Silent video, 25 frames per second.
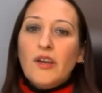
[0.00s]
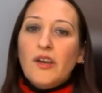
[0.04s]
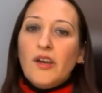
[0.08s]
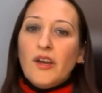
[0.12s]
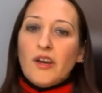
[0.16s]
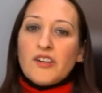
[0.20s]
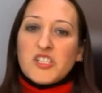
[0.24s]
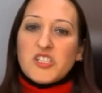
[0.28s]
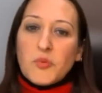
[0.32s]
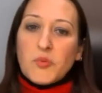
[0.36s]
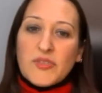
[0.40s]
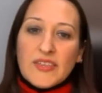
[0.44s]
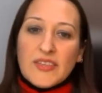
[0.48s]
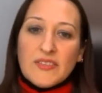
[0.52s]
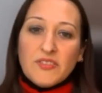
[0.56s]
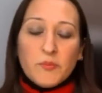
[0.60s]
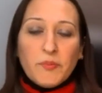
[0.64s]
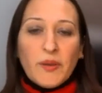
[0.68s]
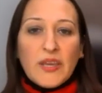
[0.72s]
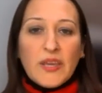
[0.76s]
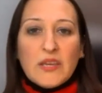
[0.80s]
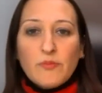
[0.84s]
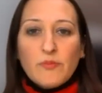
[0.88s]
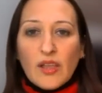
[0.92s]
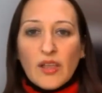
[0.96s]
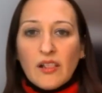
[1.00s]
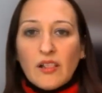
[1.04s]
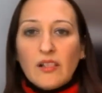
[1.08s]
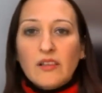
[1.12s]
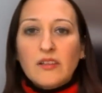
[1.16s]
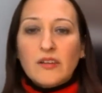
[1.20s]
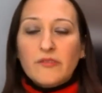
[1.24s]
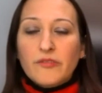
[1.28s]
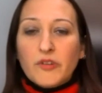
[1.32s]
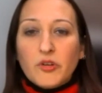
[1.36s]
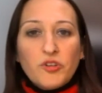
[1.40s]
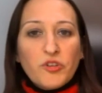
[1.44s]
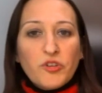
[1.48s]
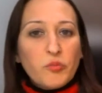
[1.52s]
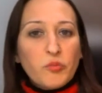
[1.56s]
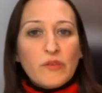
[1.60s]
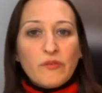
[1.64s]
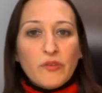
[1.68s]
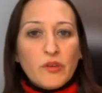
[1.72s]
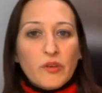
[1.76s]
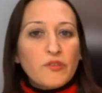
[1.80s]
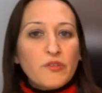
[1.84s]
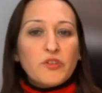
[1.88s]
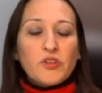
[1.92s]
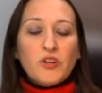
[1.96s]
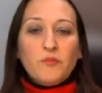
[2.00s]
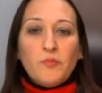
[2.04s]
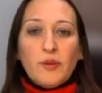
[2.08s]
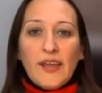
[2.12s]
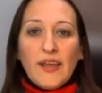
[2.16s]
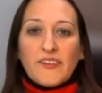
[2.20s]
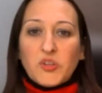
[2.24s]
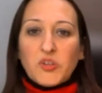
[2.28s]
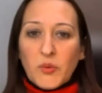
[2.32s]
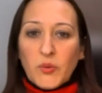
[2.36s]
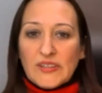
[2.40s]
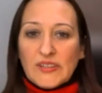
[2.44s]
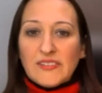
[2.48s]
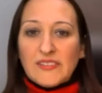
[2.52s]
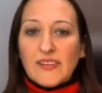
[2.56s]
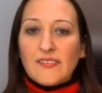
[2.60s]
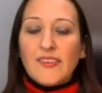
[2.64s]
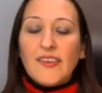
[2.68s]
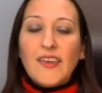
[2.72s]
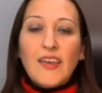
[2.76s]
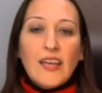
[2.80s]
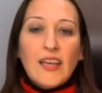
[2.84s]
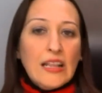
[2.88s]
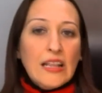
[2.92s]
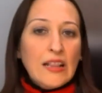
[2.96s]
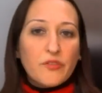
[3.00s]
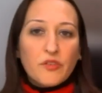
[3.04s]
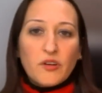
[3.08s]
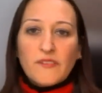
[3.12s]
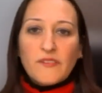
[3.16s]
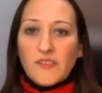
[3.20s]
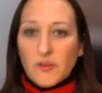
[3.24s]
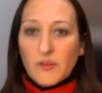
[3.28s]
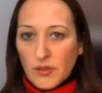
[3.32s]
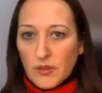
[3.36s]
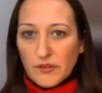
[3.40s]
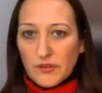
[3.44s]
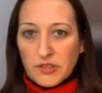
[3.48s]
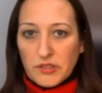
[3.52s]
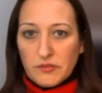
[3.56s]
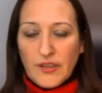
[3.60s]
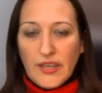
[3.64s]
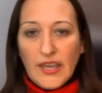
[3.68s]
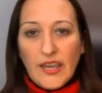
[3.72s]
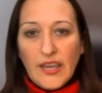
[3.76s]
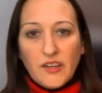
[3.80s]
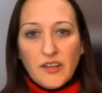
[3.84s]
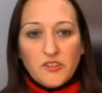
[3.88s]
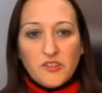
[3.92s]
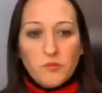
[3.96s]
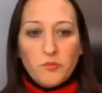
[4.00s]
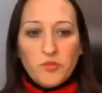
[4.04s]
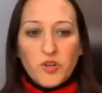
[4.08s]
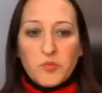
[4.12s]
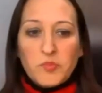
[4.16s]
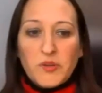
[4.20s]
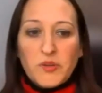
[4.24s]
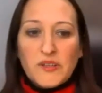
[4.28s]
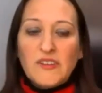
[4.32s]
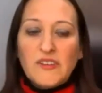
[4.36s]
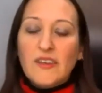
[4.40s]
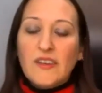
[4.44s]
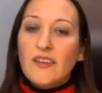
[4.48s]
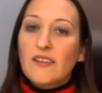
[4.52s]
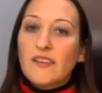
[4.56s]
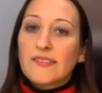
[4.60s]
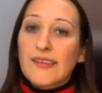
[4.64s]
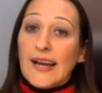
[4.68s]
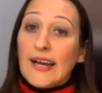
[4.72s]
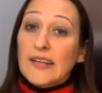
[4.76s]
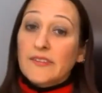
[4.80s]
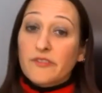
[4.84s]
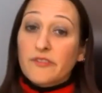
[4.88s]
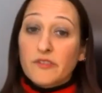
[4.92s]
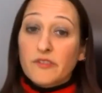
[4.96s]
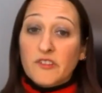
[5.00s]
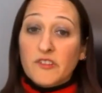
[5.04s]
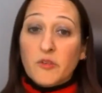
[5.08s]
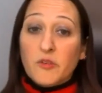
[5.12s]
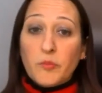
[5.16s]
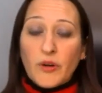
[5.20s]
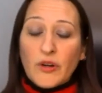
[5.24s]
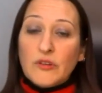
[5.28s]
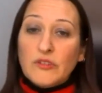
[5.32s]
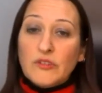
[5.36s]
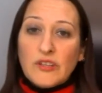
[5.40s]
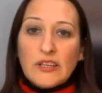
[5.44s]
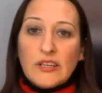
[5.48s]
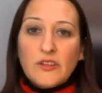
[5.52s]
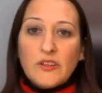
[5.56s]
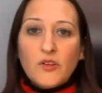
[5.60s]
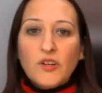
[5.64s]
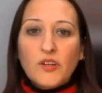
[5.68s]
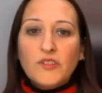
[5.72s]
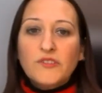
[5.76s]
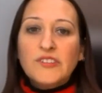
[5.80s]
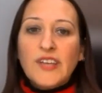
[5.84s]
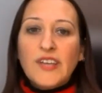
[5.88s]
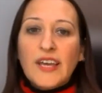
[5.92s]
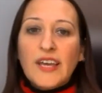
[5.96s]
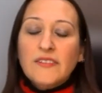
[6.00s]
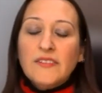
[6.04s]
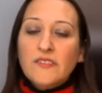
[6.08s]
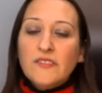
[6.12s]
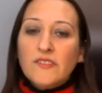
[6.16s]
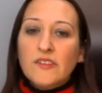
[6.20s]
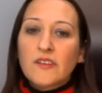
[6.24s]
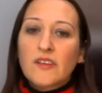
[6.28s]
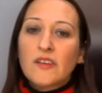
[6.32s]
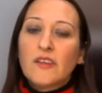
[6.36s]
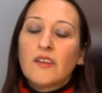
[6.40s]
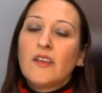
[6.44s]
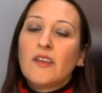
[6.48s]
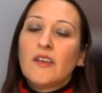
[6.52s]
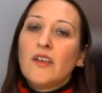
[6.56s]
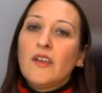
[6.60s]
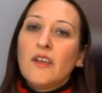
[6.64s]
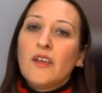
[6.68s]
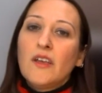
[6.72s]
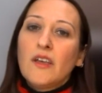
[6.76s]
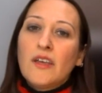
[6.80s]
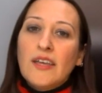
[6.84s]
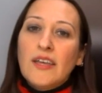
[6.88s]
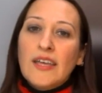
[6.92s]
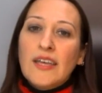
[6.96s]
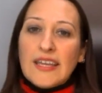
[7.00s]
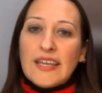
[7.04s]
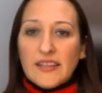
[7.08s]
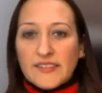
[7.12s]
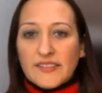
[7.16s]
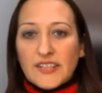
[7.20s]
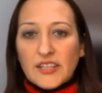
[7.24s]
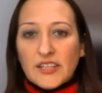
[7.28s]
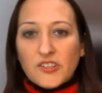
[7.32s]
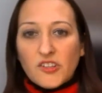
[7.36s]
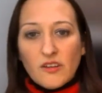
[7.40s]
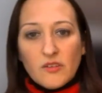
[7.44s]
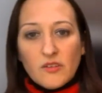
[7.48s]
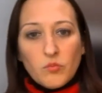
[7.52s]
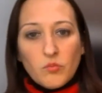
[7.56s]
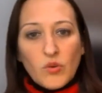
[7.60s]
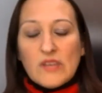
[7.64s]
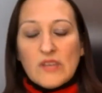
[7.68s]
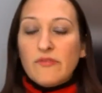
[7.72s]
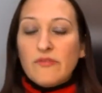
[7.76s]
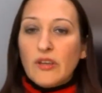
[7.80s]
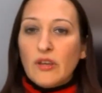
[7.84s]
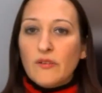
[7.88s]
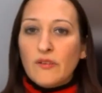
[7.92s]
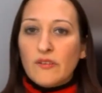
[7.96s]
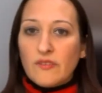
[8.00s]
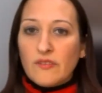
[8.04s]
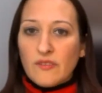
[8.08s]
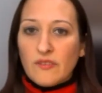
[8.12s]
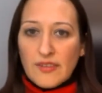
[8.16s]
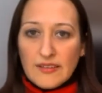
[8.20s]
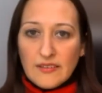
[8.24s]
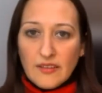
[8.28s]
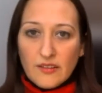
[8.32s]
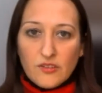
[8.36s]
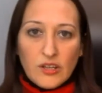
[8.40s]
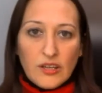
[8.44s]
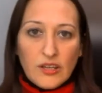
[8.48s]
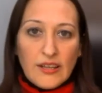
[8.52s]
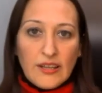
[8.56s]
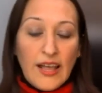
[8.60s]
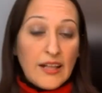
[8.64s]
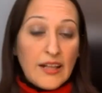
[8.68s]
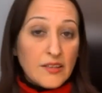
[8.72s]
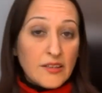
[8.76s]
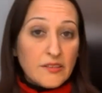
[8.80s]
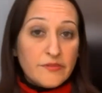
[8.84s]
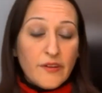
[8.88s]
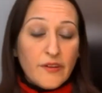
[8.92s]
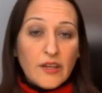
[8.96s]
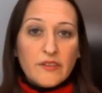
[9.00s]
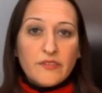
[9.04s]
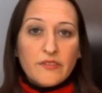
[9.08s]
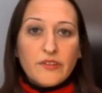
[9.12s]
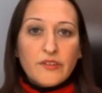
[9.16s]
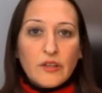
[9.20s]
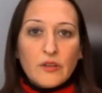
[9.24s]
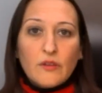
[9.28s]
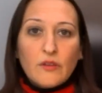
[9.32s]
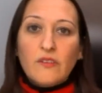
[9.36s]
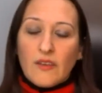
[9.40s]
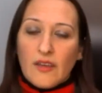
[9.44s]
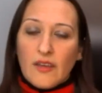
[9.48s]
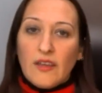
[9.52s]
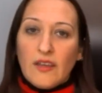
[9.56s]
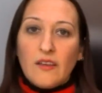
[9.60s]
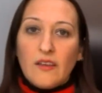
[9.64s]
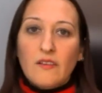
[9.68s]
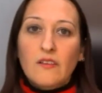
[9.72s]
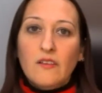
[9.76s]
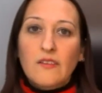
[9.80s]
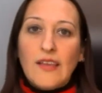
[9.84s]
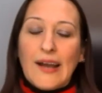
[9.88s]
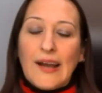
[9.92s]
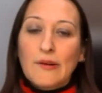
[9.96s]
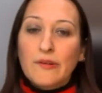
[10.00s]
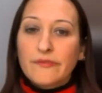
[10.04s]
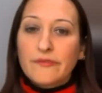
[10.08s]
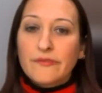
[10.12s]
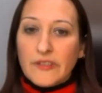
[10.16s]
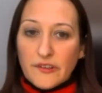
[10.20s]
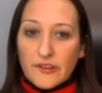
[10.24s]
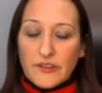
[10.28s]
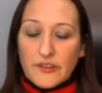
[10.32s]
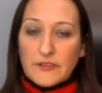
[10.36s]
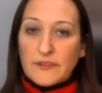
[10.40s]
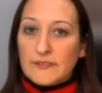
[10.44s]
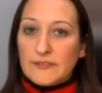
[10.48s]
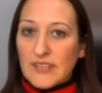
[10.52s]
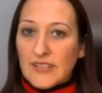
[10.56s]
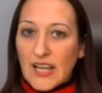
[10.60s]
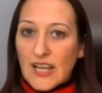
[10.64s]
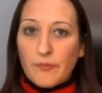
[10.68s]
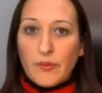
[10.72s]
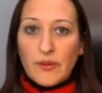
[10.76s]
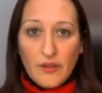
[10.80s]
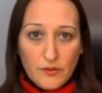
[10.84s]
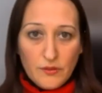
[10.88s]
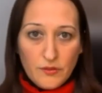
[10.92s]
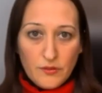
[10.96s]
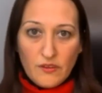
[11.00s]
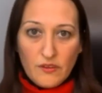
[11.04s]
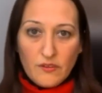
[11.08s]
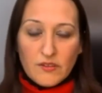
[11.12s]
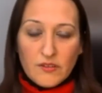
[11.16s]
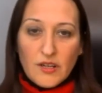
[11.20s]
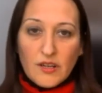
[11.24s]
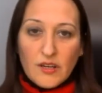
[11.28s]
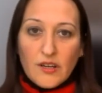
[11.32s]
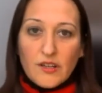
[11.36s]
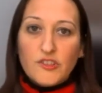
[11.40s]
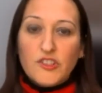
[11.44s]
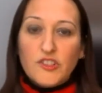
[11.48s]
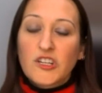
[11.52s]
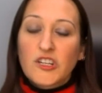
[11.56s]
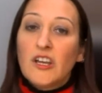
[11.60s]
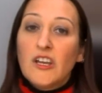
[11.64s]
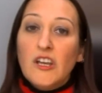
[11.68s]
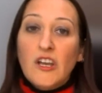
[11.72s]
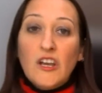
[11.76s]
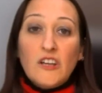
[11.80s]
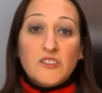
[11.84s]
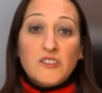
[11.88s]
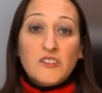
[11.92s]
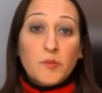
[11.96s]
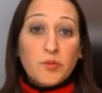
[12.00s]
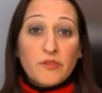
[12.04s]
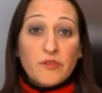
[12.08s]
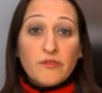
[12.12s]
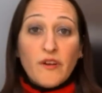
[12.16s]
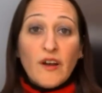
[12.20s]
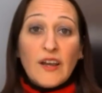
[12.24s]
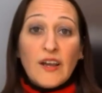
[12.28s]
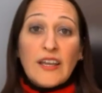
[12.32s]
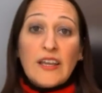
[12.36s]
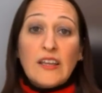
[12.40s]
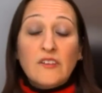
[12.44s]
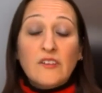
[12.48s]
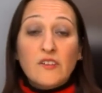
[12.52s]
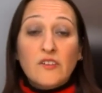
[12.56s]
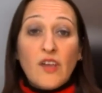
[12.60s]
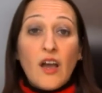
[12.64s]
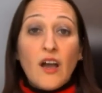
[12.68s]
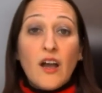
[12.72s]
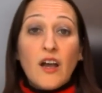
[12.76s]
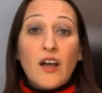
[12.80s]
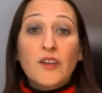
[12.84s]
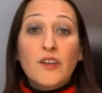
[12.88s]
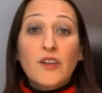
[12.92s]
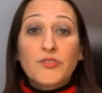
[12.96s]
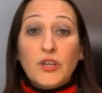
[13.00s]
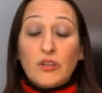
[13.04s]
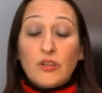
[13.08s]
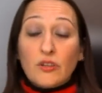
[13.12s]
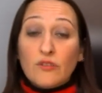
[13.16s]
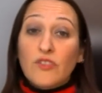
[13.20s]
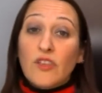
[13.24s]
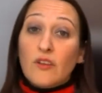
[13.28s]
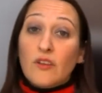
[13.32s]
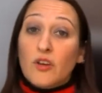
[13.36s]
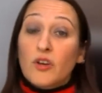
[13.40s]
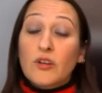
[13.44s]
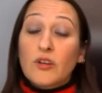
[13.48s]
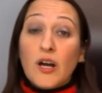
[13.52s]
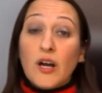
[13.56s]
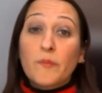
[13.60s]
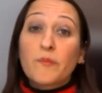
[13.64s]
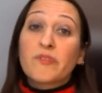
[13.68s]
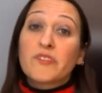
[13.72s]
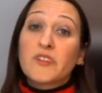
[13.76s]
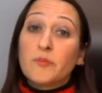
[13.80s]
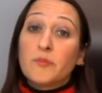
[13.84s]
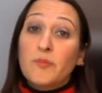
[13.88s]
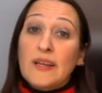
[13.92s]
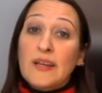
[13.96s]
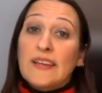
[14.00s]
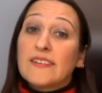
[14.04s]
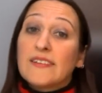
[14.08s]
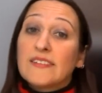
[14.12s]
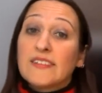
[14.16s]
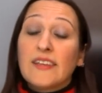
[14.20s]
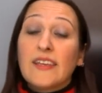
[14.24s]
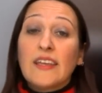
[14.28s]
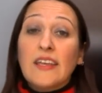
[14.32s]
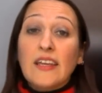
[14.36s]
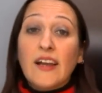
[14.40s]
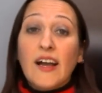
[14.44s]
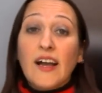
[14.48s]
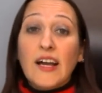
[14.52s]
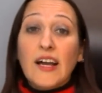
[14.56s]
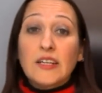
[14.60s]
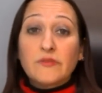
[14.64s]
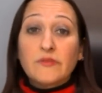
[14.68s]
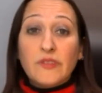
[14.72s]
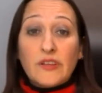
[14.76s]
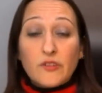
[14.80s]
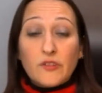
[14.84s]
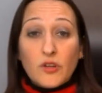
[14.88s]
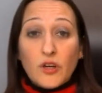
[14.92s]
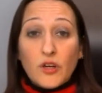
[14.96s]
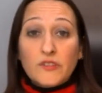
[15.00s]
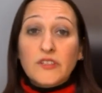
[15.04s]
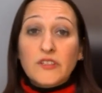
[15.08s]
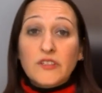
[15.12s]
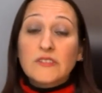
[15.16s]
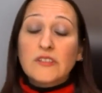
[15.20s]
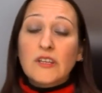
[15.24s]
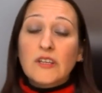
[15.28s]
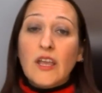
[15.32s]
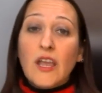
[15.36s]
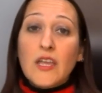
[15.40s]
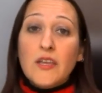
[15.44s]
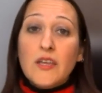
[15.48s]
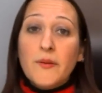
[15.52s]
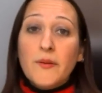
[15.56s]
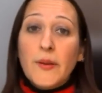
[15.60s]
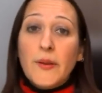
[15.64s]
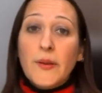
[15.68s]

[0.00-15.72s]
So within the pea milk, of course, we've used complex 26 for its emulsification properties and for its protein content. In addition, we've used Synergy L526, our functional tapioca starch, to provide the cook-up stability and viscosity.